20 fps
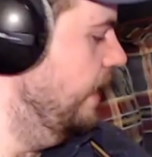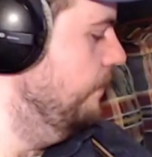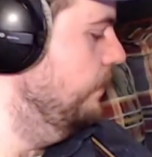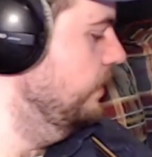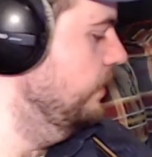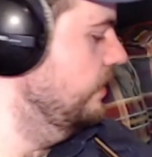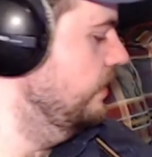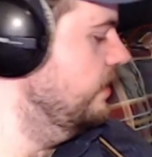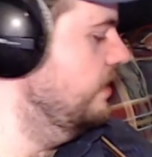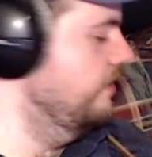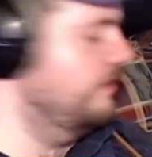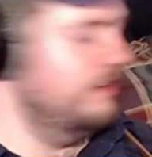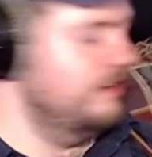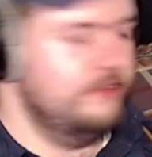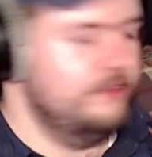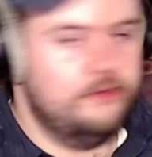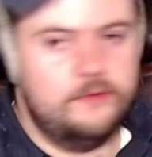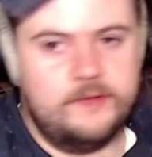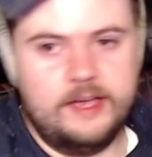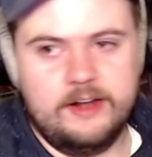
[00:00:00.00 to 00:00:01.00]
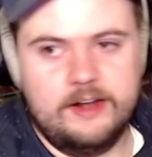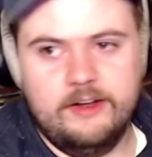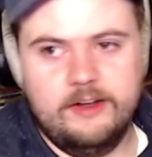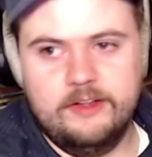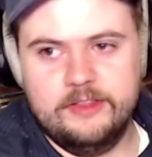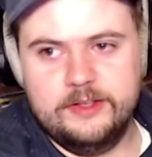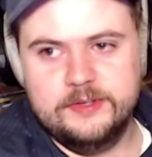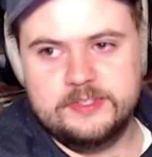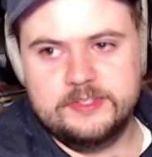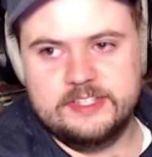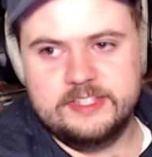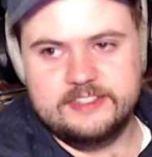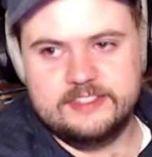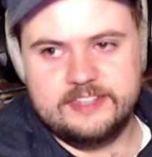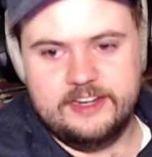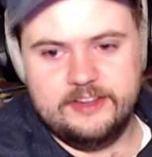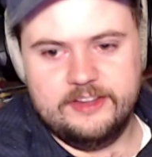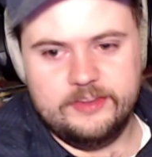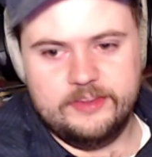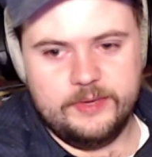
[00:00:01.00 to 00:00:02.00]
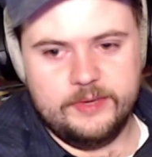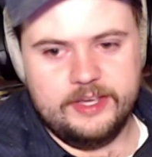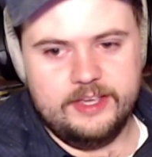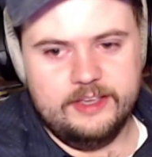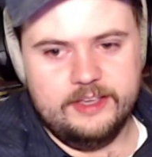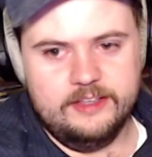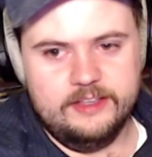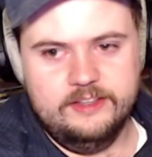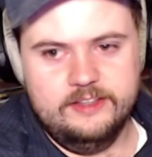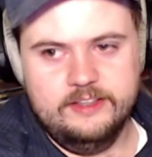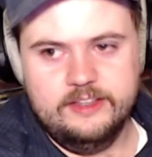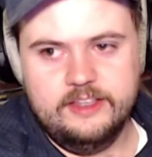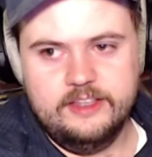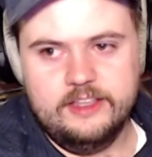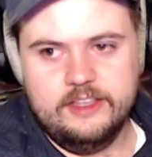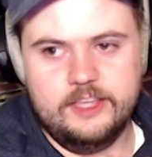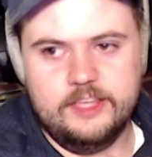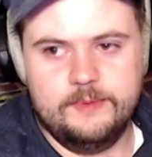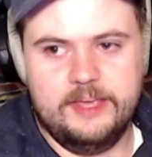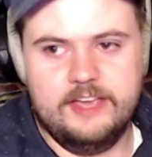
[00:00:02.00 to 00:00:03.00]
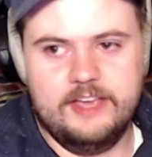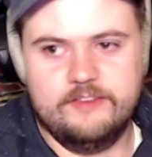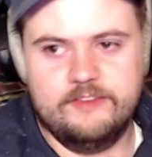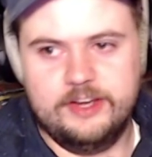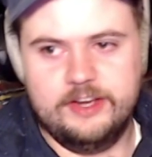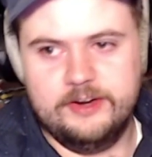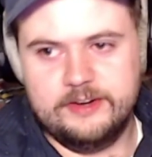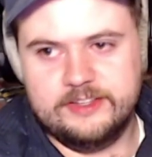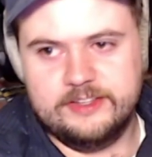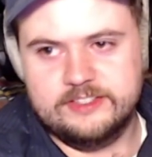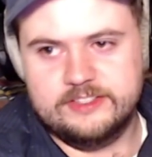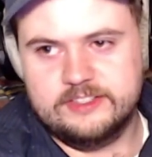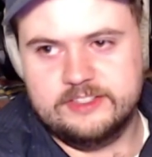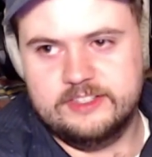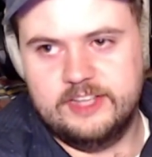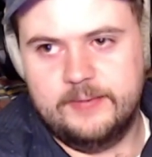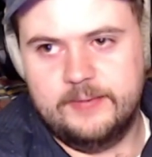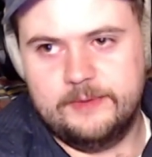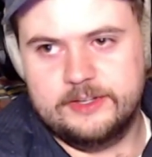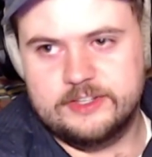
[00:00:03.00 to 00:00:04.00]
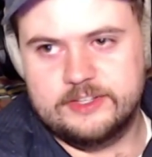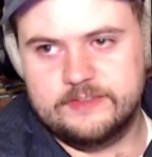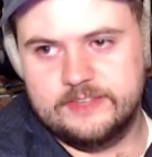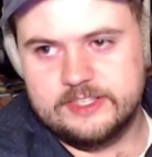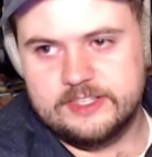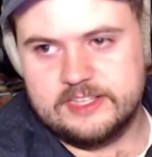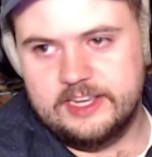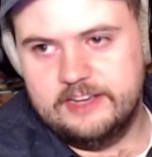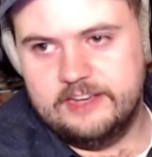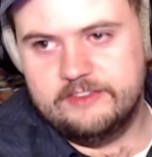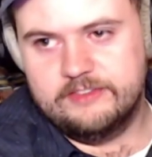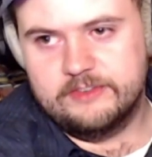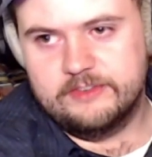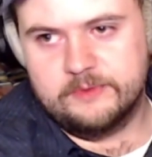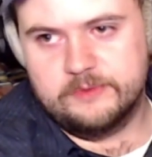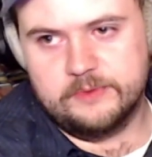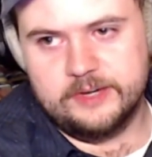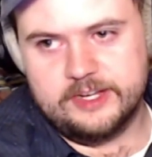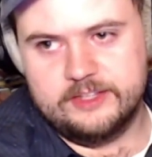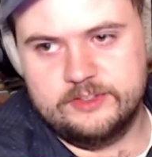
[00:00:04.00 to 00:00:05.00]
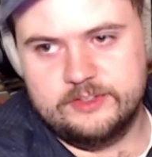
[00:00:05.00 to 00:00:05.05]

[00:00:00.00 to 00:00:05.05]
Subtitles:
believe, if we've got all those things out of the way, you may have noticed a bunch of us have Rick